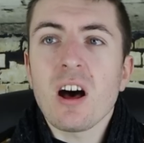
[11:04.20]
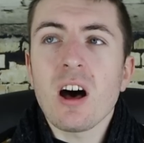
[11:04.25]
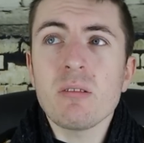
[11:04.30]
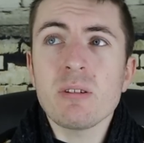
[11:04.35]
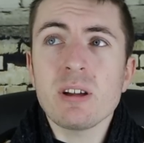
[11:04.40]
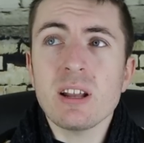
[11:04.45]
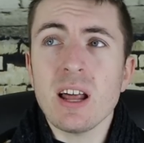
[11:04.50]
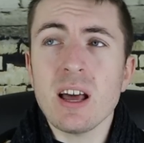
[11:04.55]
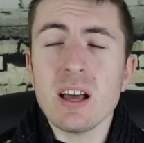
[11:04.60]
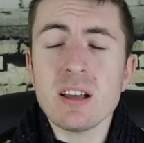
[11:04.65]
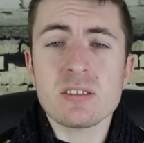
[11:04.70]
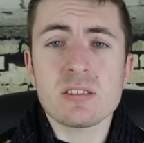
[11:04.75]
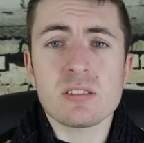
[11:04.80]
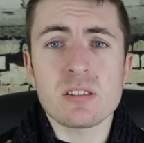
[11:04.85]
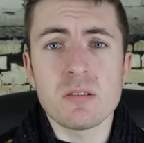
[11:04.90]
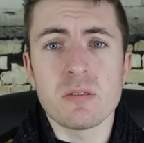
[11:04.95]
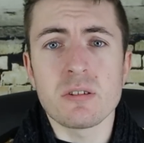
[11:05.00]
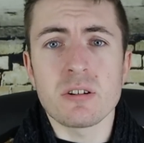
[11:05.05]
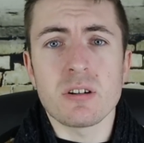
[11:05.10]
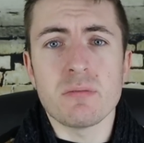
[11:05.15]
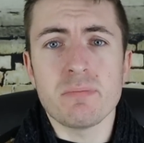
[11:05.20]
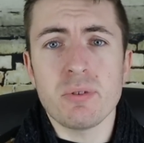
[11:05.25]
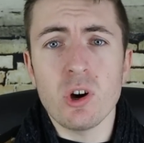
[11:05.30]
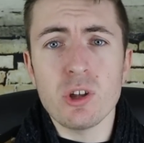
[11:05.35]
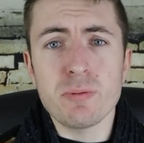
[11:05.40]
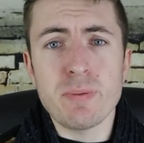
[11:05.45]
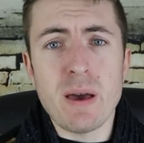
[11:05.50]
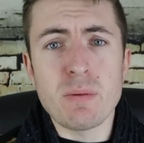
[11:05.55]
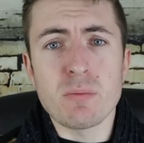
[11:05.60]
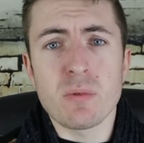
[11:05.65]
I mean, last summer,
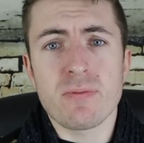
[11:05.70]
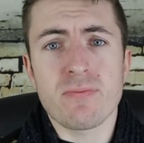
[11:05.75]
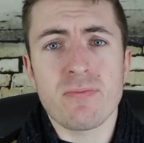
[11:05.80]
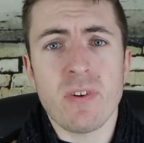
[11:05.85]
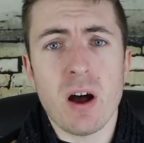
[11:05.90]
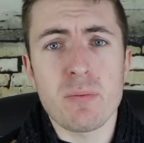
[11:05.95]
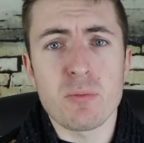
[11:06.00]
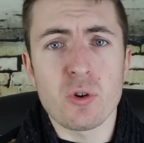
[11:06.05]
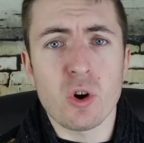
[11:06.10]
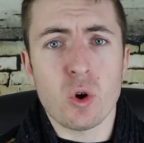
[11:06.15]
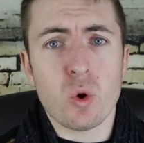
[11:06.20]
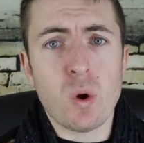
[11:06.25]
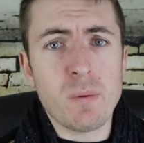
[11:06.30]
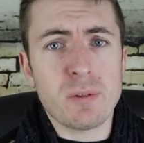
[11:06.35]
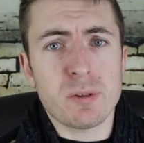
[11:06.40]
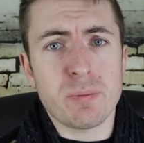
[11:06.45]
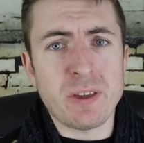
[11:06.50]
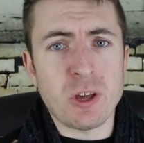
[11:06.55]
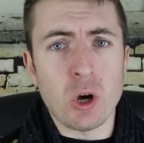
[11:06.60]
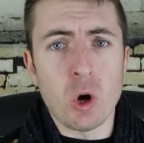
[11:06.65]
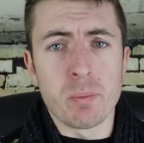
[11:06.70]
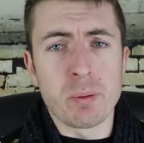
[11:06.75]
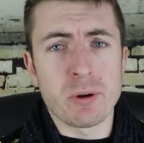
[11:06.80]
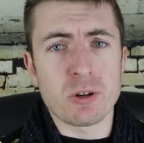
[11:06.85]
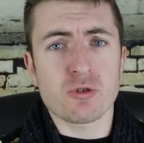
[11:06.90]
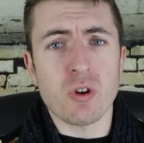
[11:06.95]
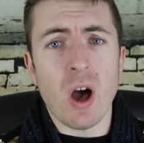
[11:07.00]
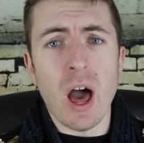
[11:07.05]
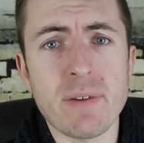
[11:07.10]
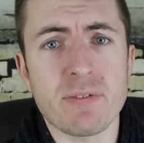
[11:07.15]
both men were far more equipped to be Uber
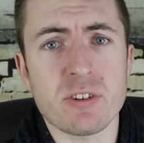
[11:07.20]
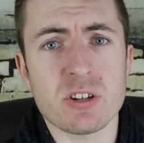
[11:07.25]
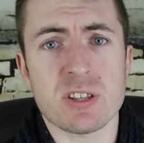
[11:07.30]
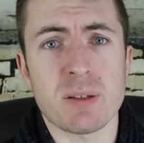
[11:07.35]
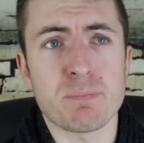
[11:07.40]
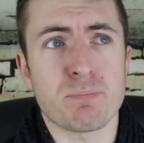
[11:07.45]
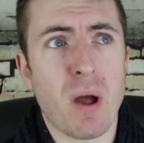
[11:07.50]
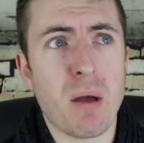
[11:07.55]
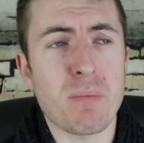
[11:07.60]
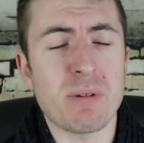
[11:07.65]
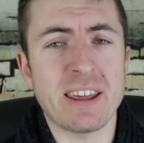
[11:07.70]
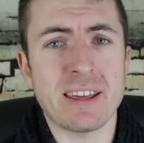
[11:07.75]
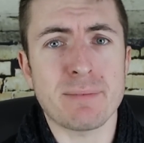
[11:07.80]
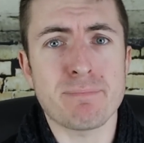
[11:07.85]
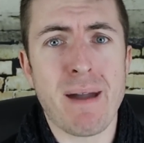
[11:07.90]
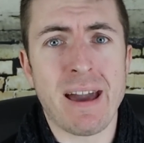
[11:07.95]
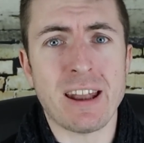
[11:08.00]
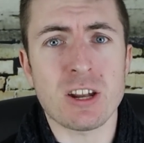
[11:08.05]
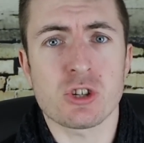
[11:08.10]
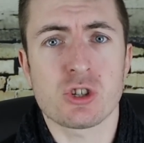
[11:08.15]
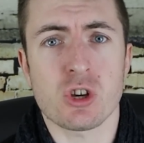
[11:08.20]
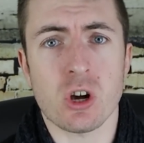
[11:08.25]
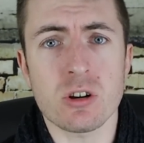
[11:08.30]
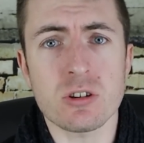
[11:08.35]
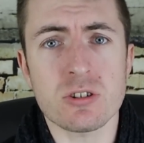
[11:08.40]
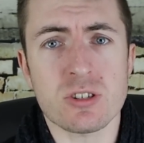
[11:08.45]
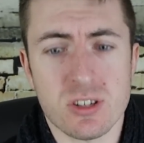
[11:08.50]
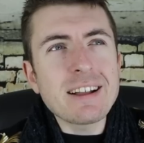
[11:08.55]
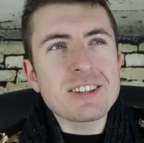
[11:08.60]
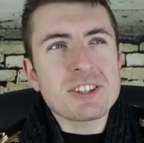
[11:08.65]
drivers than Premier League
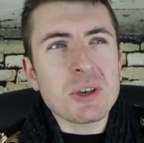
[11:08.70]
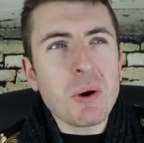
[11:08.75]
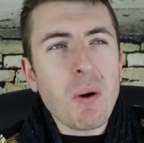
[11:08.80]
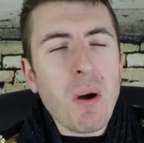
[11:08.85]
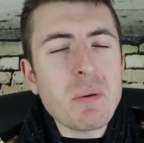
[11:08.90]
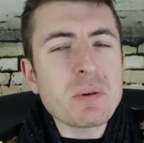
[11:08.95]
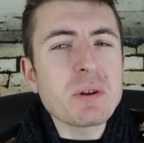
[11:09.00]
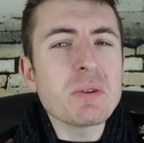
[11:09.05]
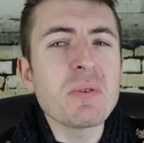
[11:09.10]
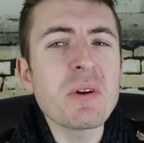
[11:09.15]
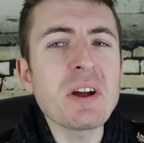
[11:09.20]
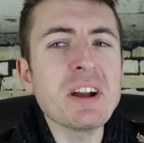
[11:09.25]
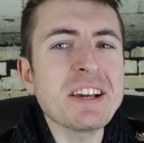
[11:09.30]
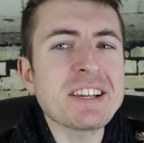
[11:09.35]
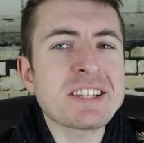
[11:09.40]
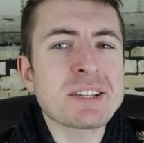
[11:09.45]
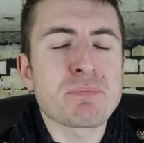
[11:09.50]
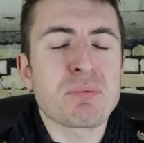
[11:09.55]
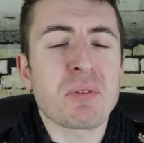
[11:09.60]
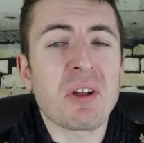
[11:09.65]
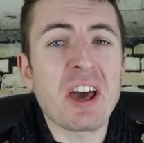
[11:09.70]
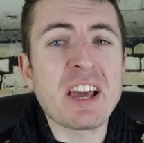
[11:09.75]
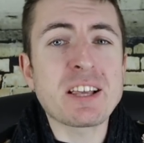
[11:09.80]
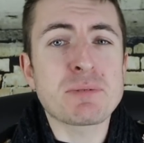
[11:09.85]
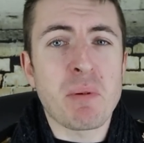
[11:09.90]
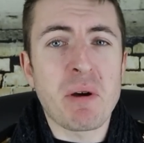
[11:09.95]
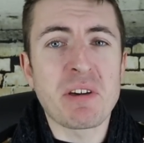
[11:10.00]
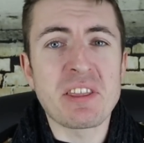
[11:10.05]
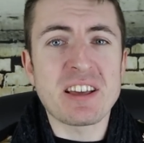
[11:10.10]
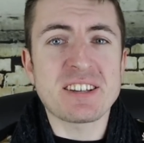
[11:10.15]
managers. And so, are we really
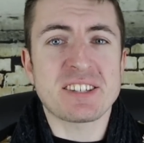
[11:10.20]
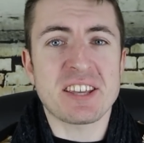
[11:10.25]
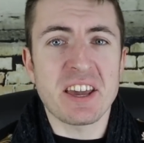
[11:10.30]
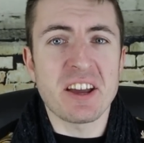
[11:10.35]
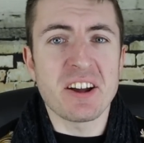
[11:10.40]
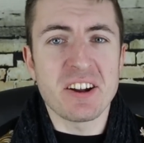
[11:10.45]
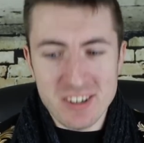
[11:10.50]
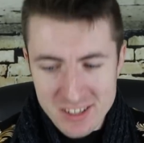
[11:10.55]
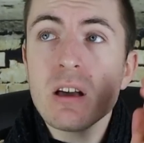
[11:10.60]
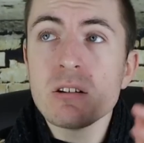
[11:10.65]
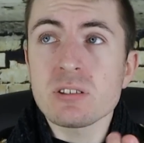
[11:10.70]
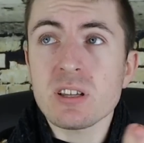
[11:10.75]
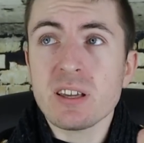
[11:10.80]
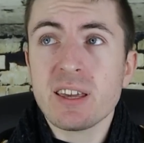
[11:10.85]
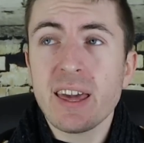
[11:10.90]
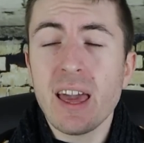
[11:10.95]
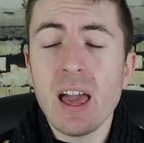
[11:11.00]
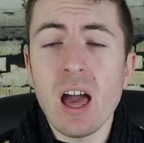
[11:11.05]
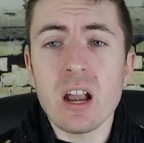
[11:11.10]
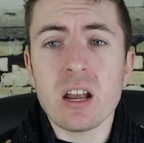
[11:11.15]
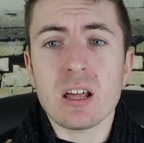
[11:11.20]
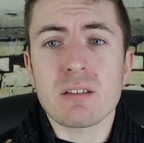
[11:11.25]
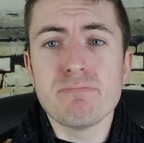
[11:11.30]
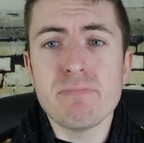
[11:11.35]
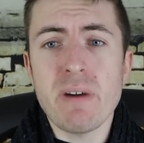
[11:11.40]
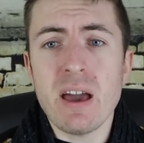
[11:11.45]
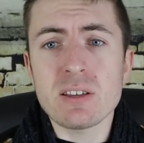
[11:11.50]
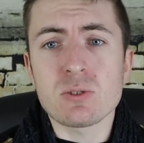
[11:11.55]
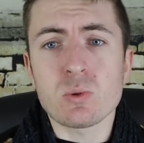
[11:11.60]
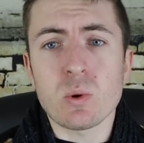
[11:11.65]
surprised by this here? It was a chaotic
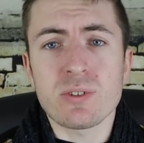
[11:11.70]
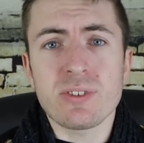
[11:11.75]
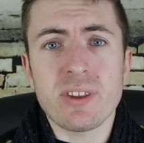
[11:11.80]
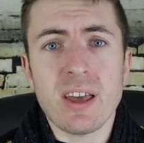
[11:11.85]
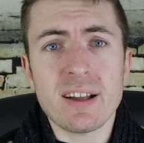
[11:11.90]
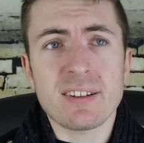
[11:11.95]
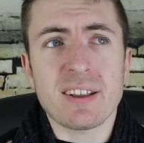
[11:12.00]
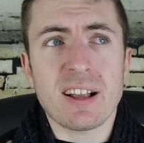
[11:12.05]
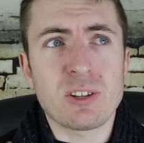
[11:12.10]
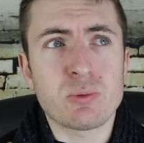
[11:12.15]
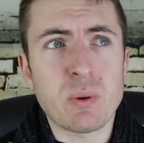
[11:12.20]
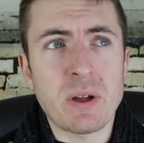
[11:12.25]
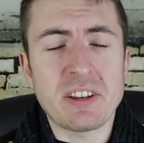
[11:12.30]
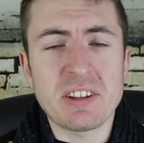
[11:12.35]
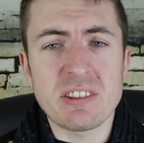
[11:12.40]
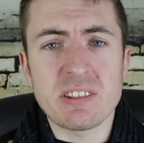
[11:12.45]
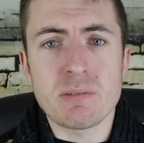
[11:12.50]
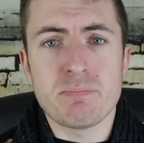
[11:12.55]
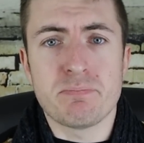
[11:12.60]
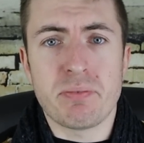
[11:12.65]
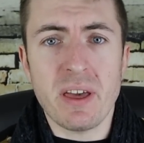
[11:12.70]
mess where tactics went in the